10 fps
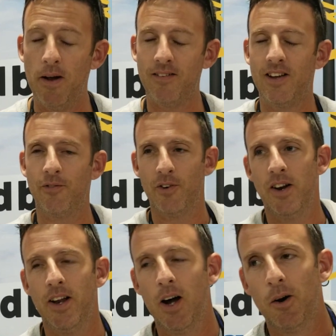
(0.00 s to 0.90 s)
It's
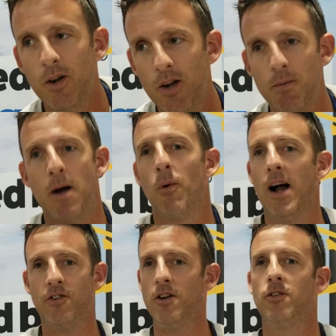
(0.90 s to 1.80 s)
different, you know, you, you may
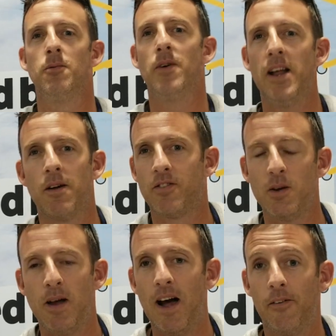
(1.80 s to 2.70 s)
watch a YouTube video and see
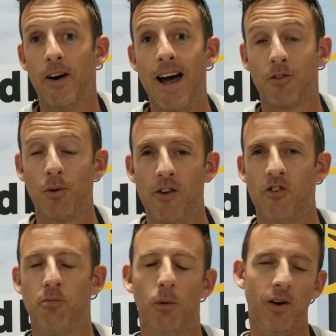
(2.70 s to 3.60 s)
me out there and ask
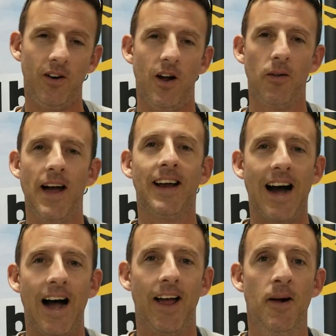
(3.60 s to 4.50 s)
questions, but when you know that
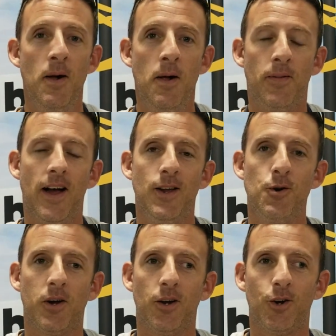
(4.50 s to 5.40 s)
guy that
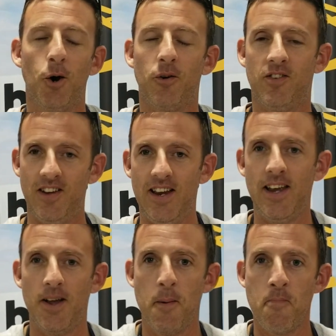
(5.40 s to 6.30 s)
you can go see